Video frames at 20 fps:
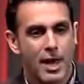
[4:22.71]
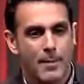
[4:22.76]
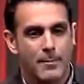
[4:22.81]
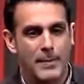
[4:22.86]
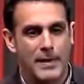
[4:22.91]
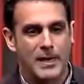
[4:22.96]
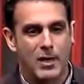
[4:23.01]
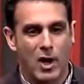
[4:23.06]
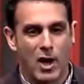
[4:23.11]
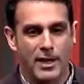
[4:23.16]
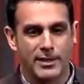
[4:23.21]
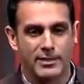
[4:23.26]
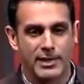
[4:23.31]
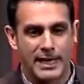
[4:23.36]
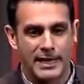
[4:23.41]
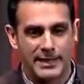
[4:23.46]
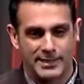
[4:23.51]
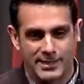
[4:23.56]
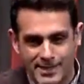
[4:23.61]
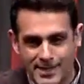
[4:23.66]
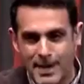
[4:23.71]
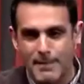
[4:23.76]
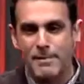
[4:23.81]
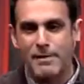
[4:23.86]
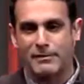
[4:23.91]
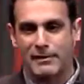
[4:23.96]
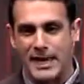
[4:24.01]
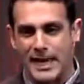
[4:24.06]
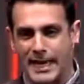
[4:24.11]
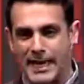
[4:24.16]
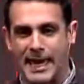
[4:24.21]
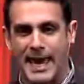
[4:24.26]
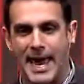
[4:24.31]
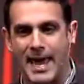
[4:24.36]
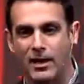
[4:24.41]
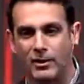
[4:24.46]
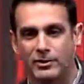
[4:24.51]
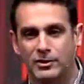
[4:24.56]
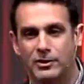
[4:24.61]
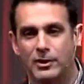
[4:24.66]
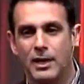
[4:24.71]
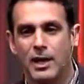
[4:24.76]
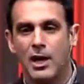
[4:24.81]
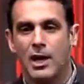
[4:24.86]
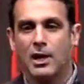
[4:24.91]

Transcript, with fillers: Because in some of the accounts,